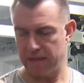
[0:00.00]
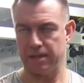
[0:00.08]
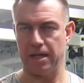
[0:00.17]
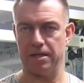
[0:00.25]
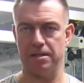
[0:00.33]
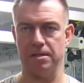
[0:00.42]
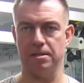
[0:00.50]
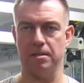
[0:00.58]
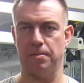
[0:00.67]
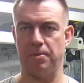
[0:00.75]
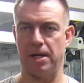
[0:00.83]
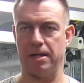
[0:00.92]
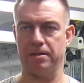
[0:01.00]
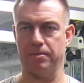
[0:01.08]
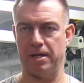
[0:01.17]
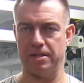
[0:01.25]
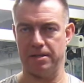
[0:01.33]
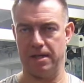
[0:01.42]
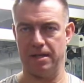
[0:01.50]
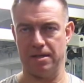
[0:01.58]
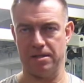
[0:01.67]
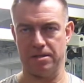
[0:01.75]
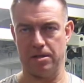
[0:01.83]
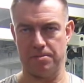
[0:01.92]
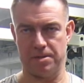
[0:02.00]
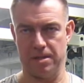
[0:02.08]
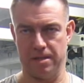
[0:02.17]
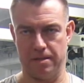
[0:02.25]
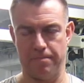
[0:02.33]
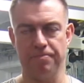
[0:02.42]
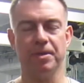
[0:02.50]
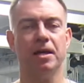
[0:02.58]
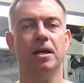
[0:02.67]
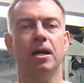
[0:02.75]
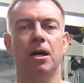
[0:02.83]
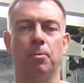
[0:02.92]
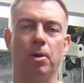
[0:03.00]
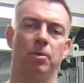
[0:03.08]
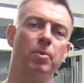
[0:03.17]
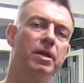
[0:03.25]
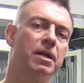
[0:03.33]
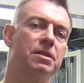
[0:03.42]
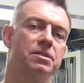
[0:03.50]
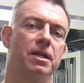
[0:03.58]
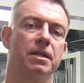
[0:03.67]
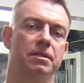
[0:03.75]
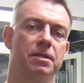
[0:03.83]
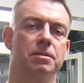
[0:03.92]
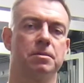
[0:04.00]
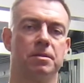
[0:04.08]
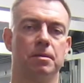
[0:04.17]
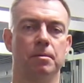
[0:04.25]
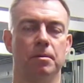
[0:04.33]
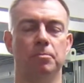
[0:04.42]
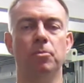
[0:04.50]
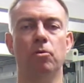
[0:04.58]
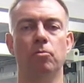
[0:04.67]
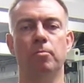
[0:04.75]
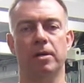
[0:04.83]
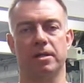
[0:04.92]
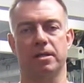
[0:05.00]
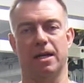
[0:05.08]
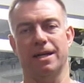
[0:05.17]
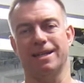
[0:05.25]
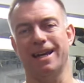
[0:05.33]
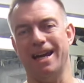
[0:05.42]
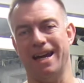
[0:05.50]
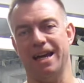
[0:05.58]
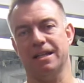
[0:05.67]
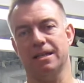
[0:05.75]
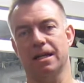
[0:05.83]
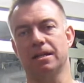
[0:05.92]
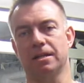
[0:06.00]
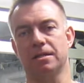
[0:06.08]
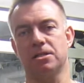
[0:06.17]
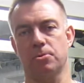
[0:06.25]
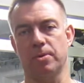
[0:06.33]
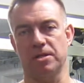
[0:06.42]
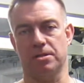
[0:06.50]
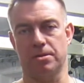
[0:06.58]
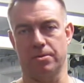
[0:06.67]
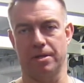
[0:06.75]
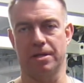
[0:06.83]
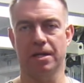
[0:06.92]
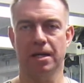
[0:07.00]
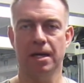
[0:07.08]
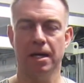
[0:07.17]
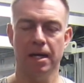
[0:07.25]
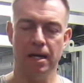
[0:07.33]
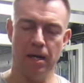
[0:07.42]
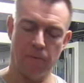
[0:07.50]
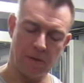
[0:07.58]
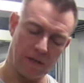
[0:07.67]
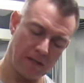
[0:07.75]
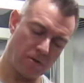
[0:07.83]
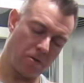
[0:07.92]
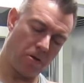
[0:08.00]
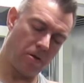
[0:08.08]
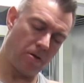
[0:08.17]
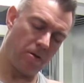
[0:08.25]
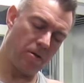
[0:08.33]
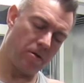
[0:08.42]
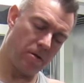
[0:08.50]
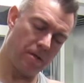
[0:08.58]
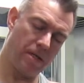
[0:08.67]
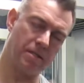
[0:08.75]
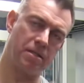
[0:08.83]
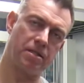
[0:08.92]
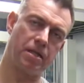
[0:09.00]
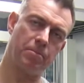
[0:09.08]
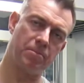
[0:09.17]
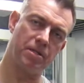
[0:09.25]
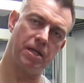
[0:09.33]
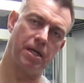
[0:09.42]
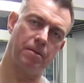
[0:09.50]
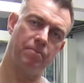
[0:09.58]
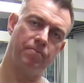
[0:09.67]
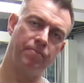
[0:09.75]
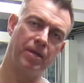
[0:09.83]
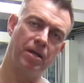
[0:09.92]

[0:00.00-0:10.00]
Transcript: engages the brachiroadialis up here. But we can take this movement and add a little twist to it. We can curl at the same time